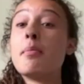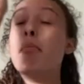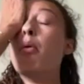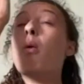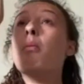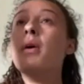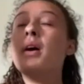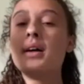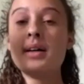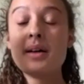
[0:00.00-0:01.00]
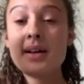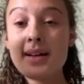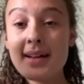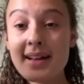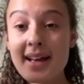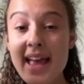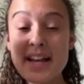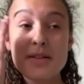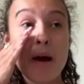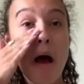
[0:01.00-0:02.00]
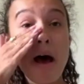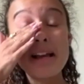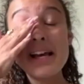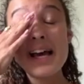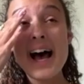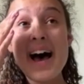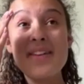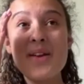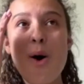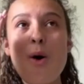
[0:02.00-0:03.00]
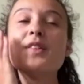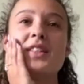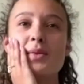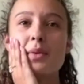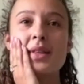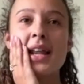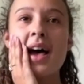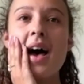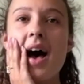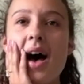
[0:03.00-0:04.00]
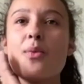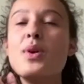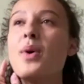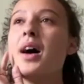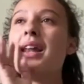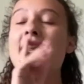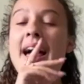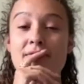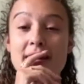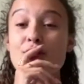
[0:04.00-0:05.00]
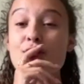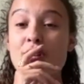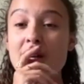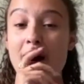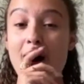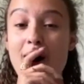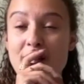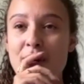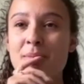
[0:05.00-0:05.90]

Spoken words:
boom, into my eye. And obviously we were then we were laughing so hard.